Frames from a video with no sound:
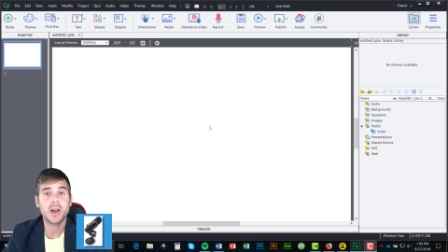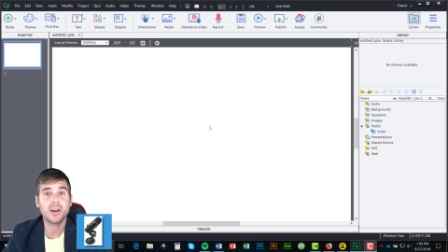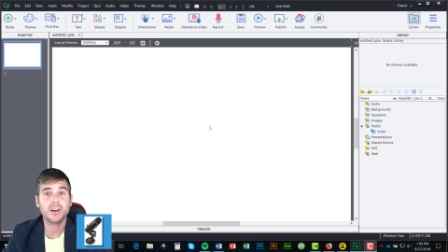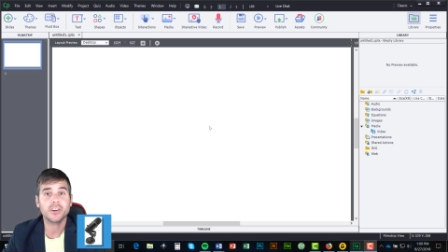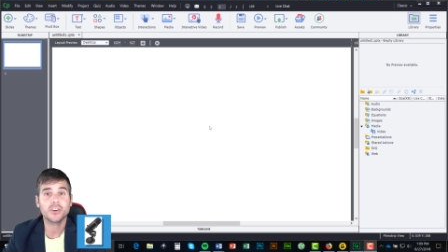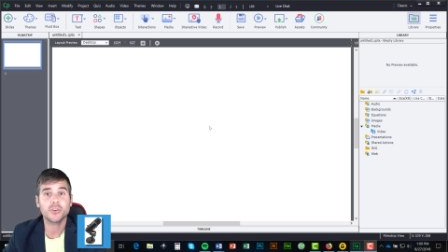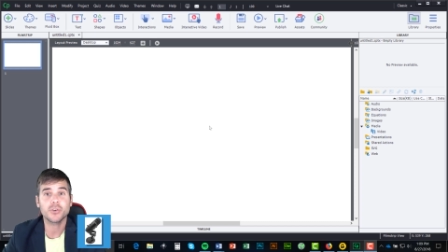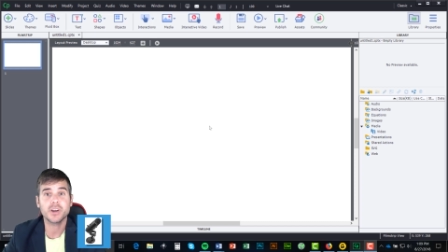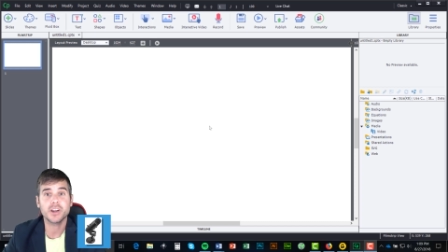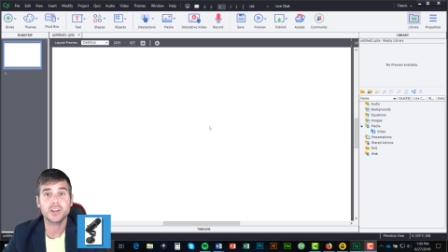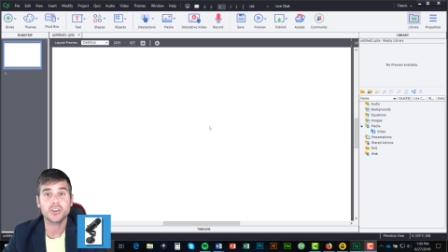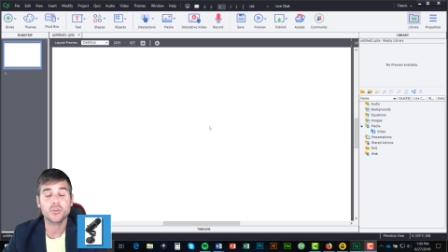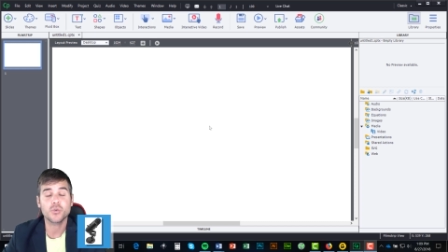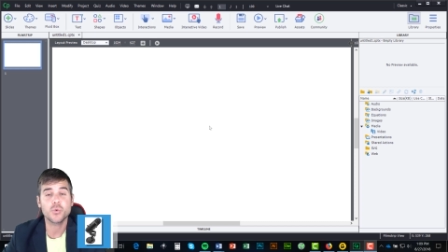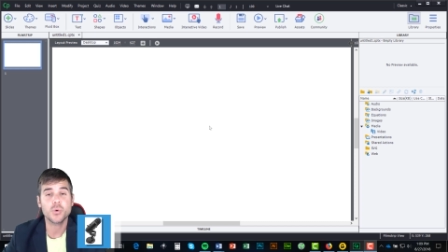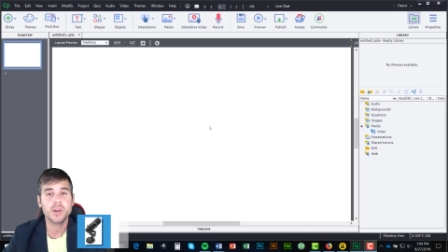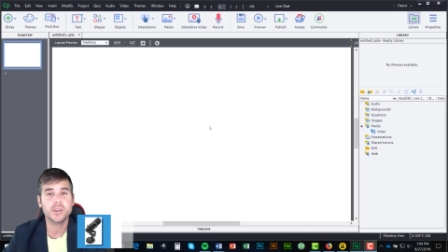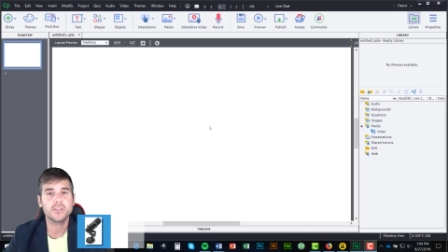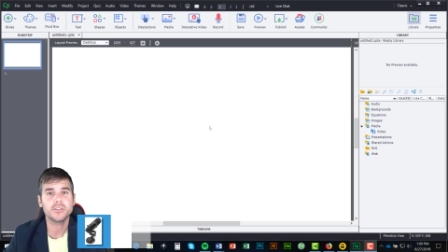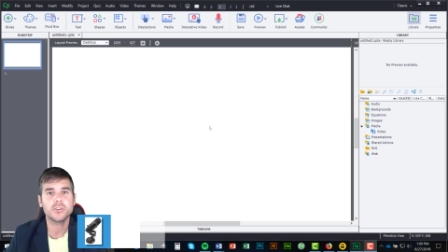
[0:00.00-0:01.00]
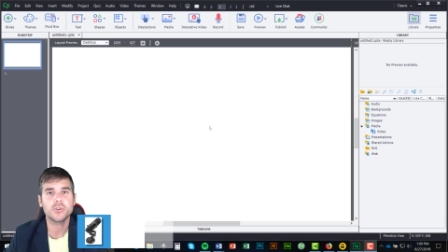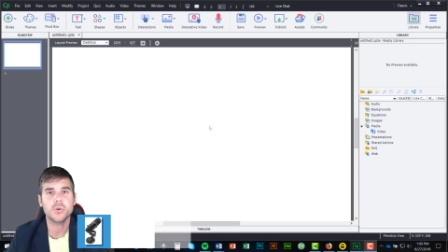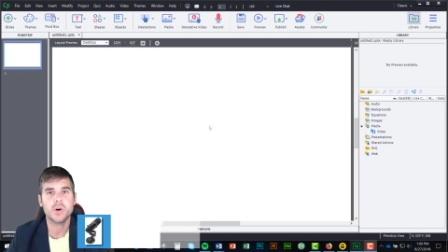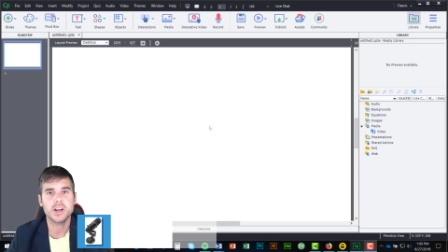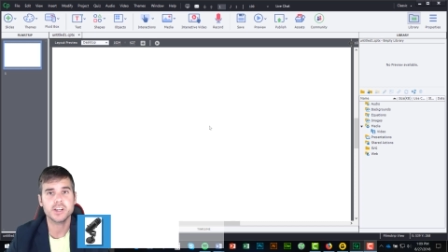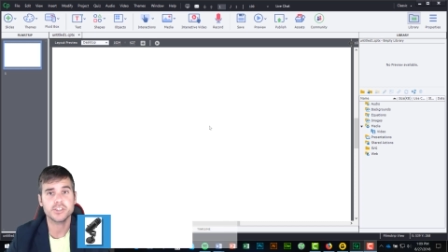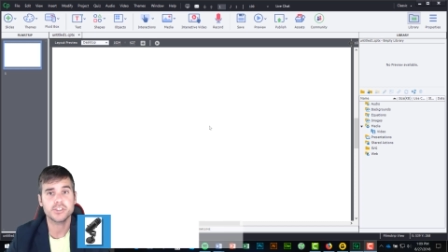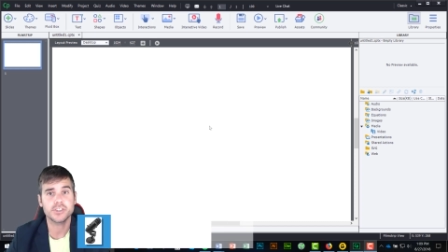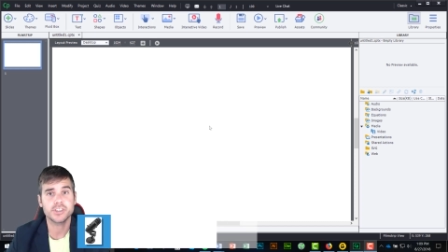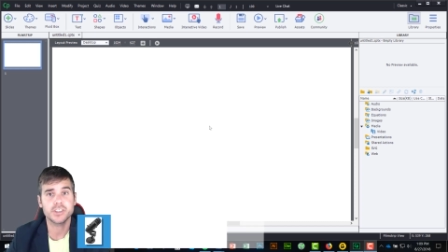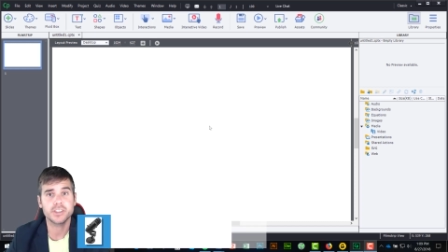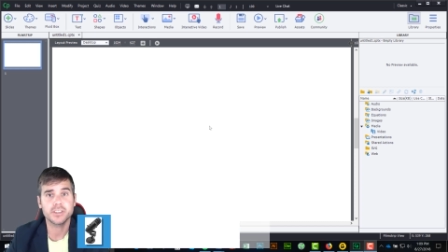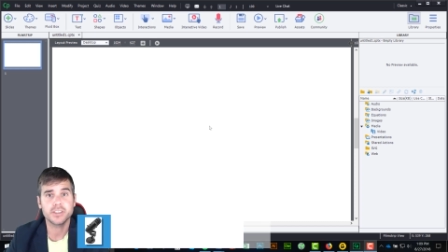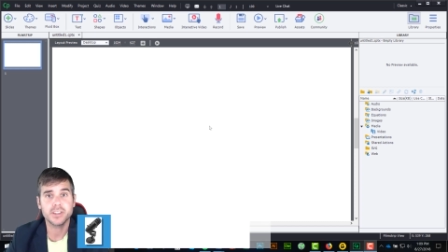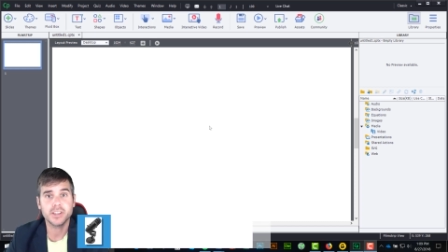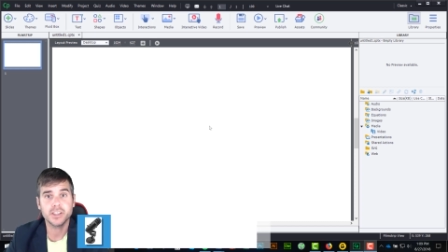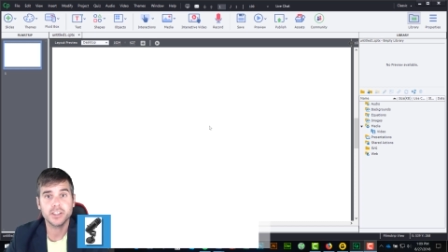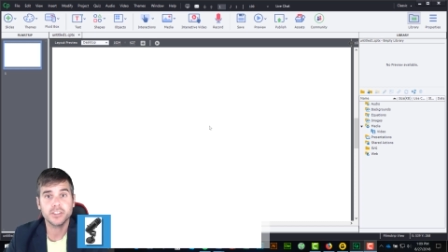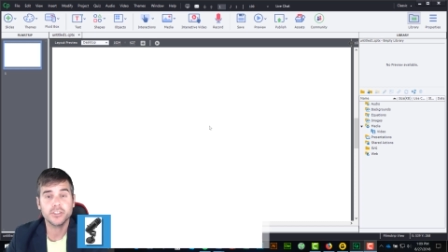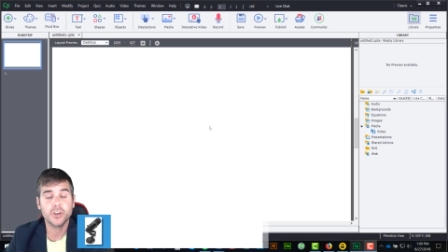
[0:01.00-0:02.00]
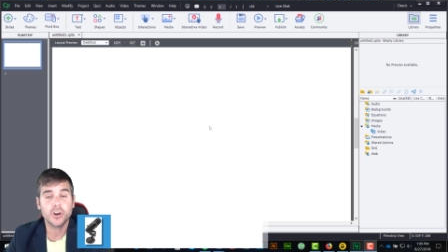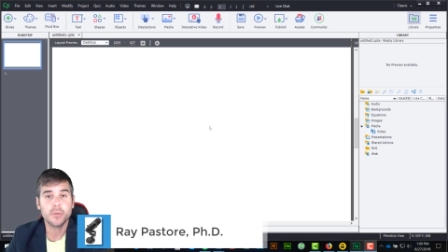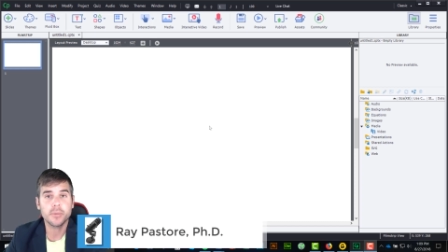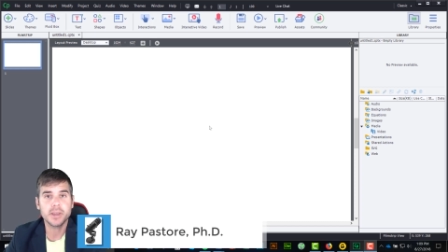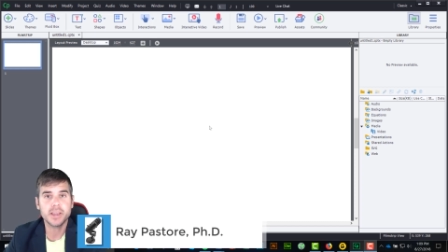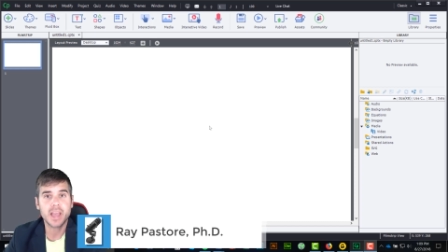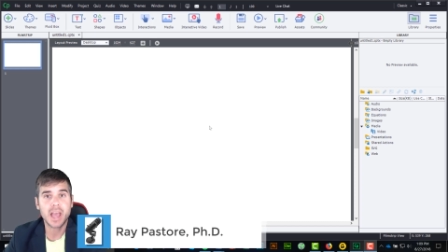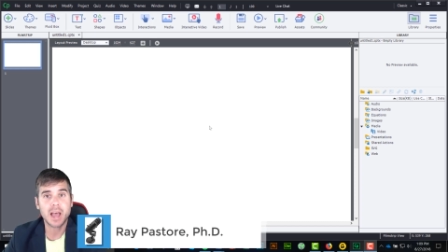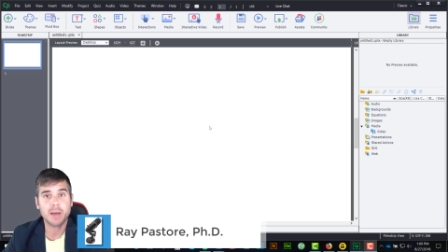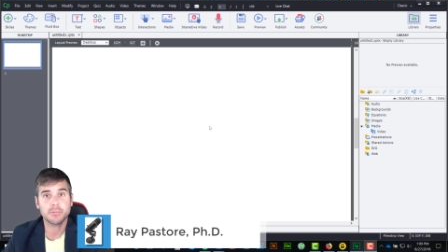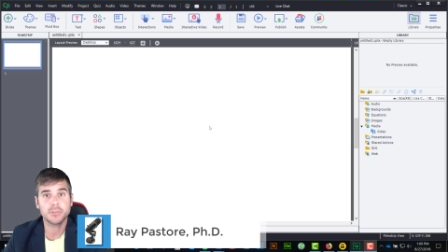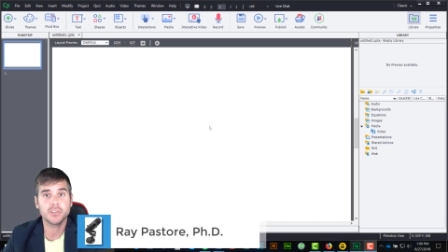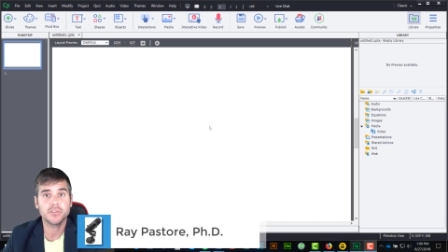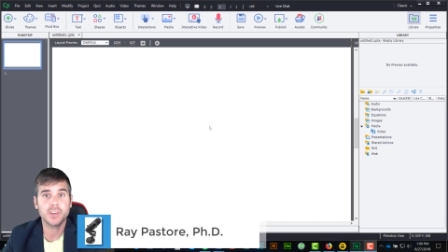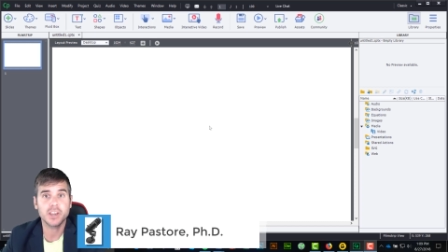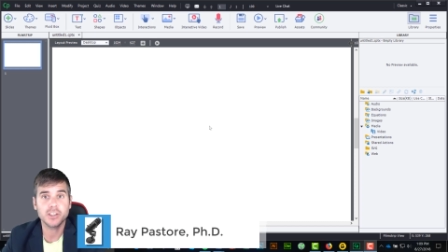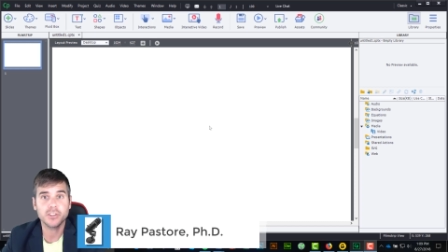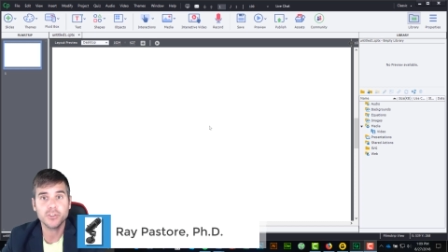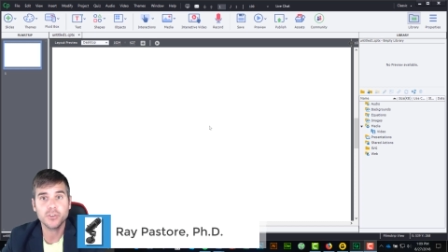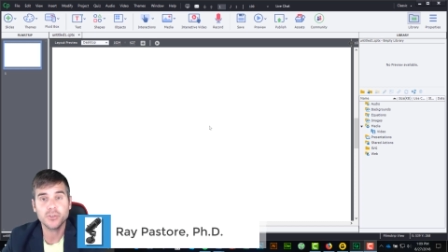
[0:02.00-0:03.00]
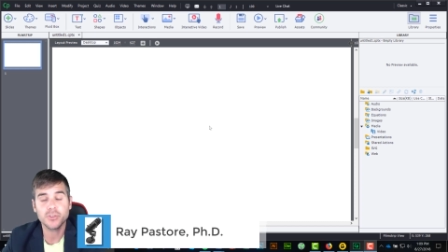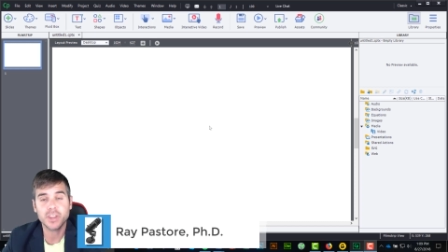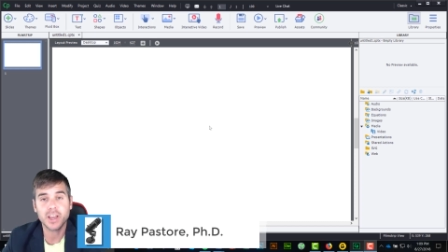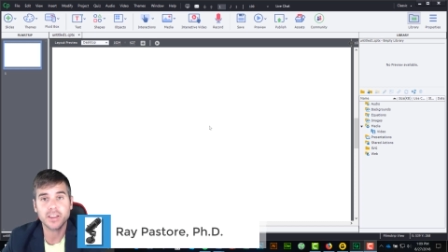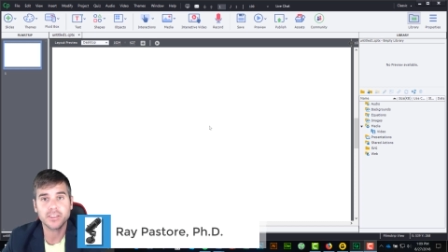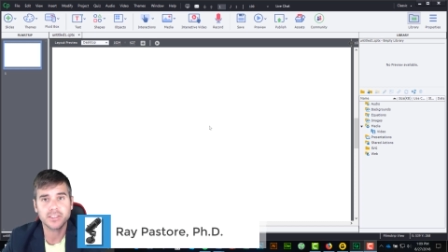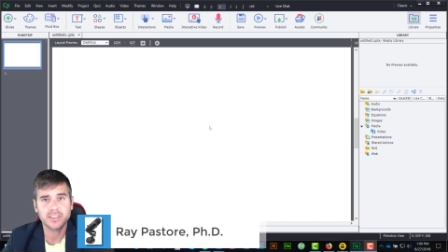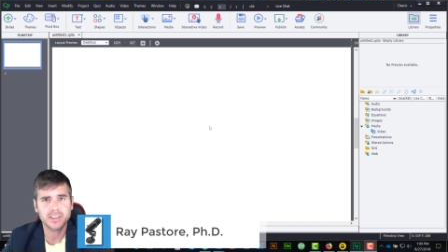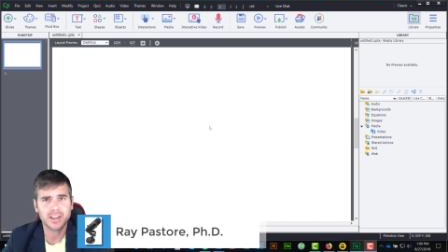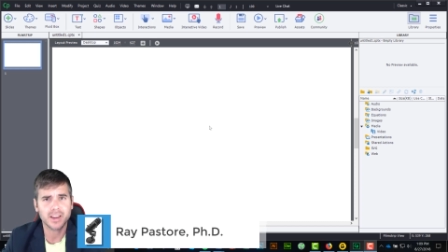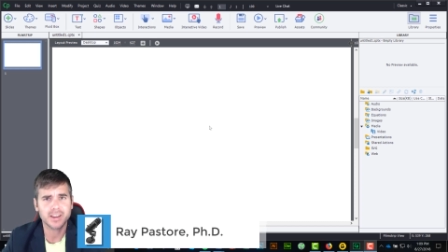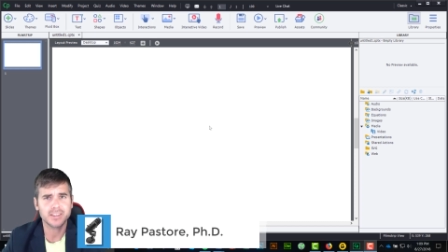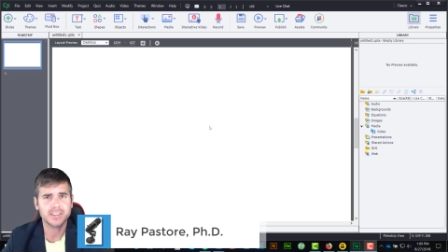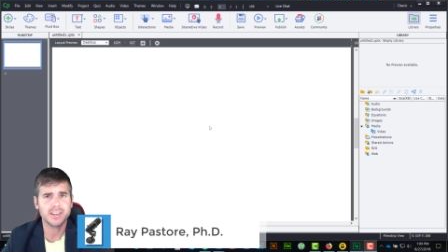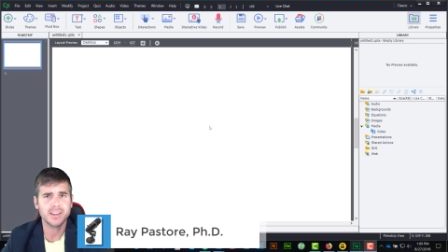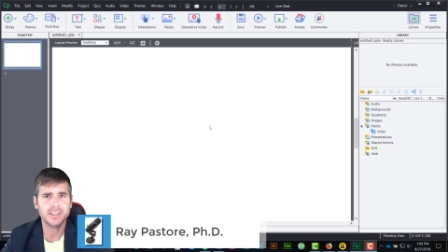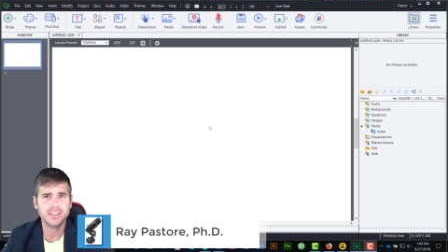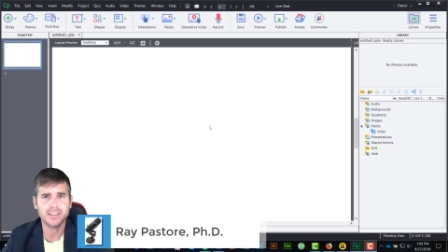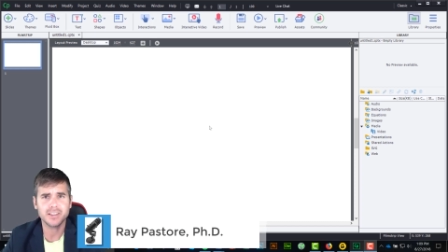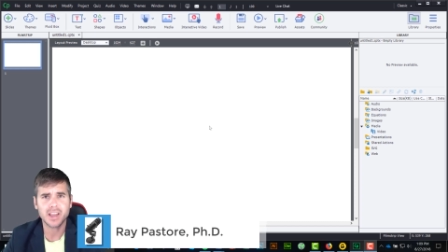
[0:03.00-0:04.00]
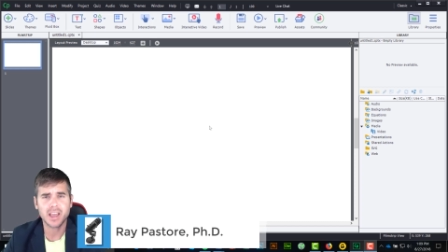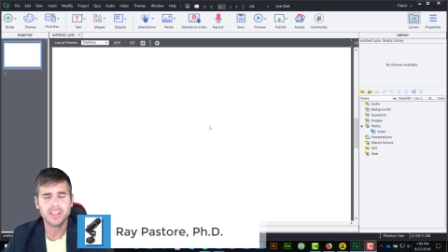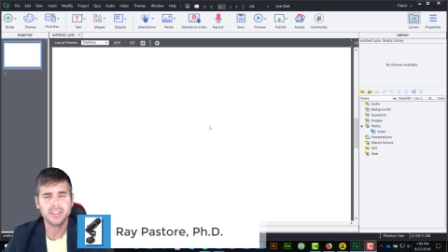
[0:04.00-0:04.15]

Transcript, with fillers: through how to create a quiz question in Adobe Captivate 2019